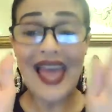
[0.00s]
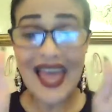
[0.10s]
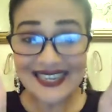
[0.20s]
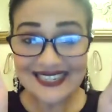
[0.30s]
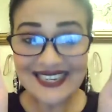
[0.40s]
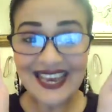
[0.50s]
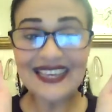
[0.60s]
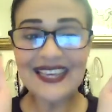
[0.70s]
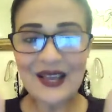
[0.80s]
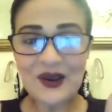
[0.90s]
and
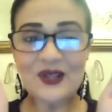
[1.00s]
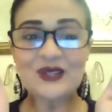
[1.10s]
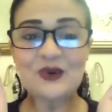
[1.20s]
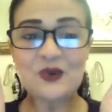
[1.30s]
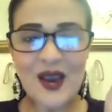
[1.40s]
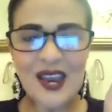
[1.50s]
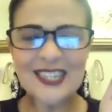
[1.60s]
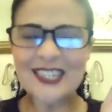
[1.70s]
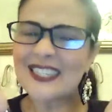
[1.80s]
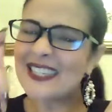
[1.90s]
I cannot
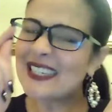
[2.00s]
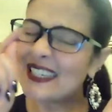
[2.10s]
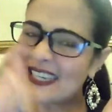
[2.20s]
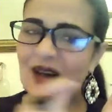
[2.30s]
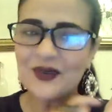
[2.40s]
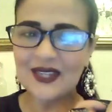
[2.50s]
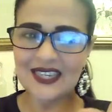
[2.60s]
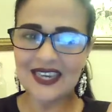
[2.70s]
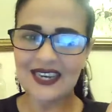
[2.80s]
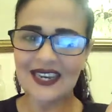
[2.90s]
wait to sit down
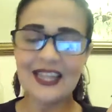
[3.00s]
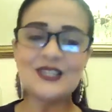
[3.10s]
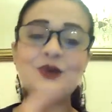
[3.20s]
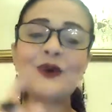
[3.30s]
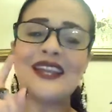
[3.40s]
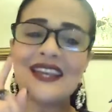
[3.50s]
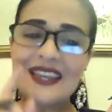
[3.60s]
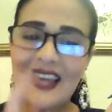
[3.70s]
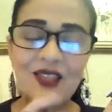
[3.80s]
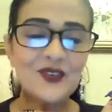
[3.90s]
again and do
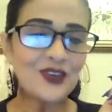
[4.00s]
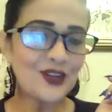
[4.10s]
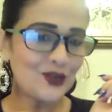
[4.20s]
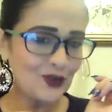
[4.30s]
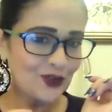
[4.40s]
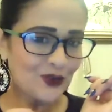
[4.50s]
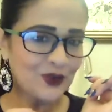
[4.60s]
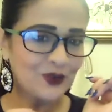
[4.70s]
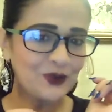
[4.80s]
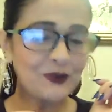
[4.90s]
another video for
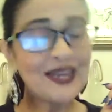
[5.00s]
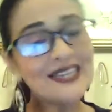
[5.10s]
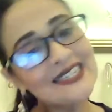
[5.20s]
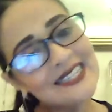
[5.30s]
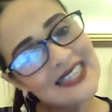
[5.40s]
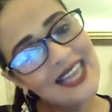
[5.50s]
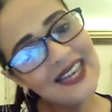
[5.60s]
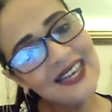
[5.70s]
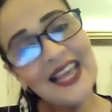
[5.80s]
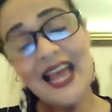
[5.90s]
you. But until
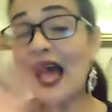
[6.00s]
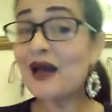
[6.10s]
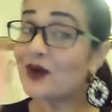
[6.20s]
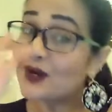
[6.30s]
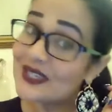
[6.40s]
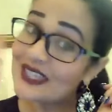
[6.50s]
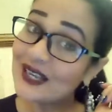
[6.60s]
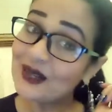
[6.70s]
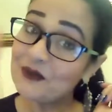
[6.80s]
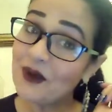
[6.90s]
then, I'm going to
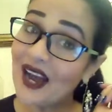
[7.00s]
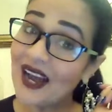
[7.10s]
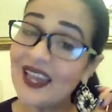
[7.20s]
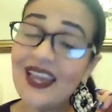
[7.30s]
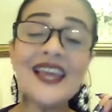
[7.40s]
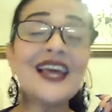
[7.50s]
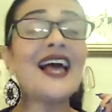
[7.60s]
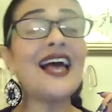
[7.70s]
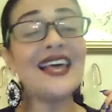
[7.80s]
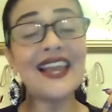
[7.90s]
say goodbye
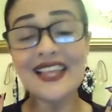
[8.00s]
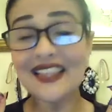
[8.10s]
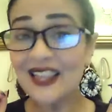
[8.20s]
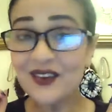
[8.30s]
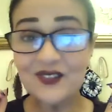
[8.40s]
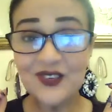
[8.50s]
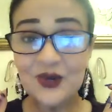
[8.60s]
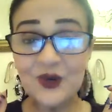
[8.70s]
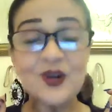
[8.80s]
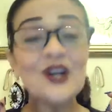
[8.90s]
and I love
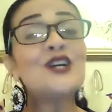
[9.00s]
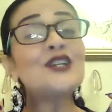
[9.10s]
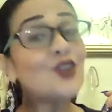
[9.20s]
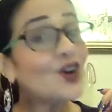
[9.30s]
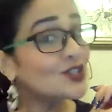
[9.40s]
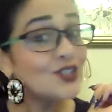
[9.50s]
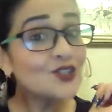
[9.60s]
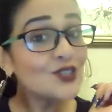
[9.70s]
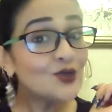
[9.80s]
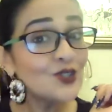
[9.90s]
you. Talk to
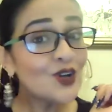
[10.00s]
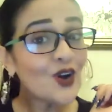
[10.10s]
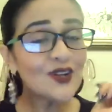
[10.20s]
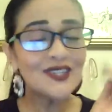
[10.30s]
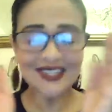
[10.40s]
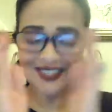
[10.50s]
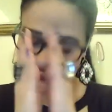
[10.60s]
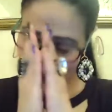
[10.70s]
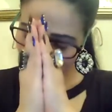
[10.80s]
you soon, Taurus.